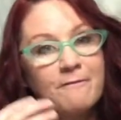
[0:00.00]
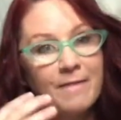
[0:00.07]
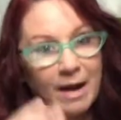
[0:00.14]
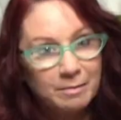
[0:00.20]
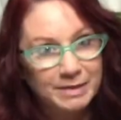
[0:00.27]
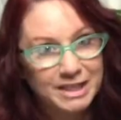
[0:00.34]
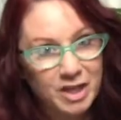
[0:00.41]

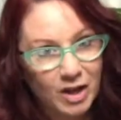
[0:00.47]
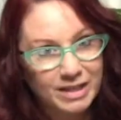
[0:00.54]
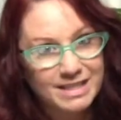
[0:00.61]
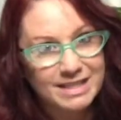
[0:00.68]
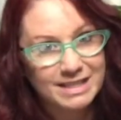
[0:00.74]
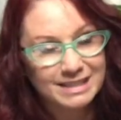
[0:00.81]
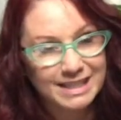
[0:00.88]
family
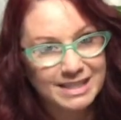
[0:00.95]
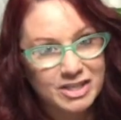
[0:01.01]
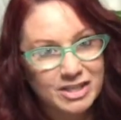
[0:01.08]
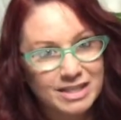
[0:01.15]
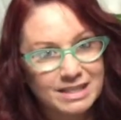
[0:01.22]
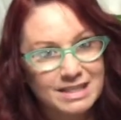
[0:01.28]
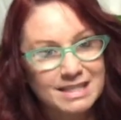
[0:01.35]

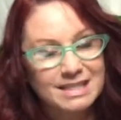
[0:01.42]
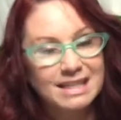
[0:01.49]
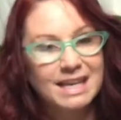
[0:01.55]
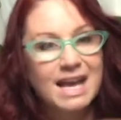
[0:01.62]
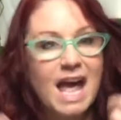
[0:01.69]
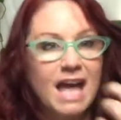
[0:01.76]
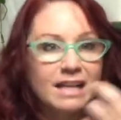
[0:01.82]
constellations,
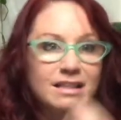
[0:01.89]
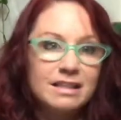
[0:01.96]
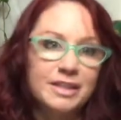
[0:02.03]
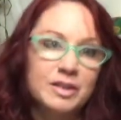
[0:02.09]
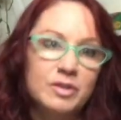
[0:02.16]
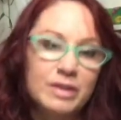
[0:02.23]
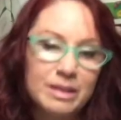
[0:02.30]
and
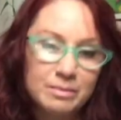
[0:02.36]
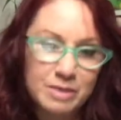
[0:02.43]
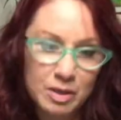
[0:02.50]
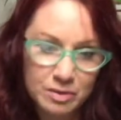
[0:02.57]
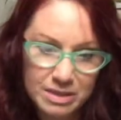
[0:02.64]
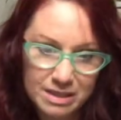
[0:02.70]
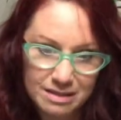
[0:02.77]
clinical
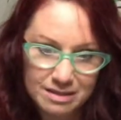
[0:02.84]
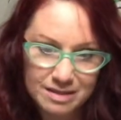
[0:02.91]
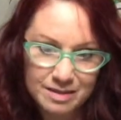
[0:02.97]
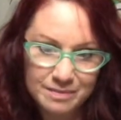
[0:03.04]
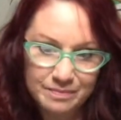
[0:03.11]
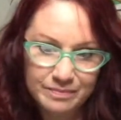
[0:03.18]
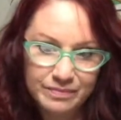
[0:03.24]
hypnosis.